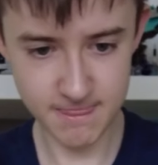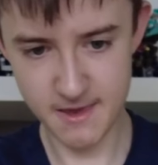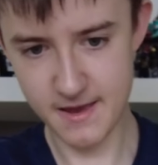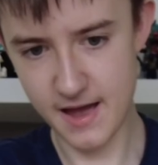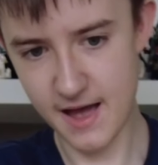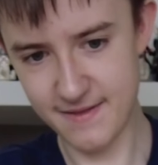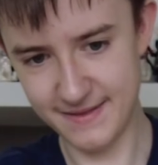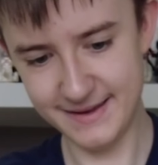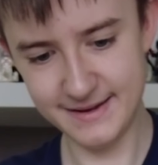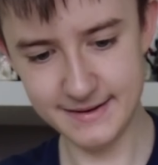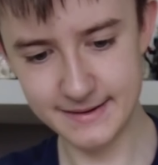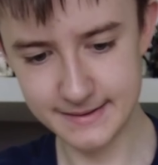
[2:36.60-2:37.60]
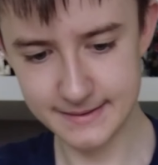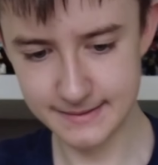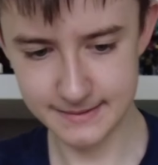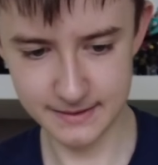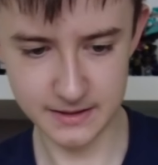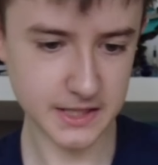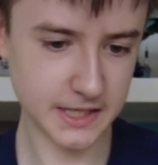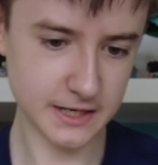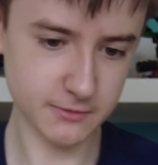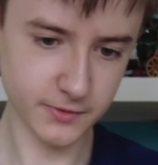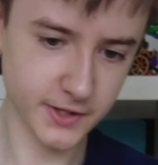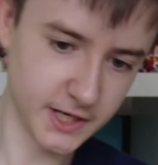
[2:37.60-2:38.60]
Yeah, and then I
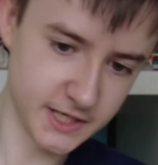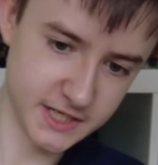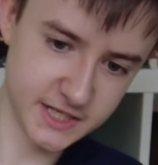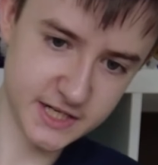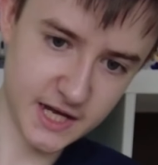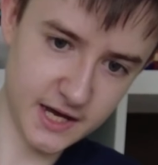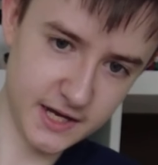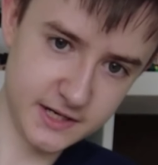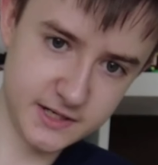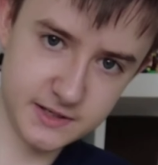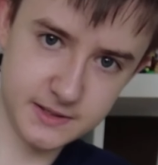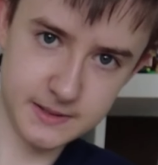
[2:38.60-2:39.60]
guess we'll turn it to the side.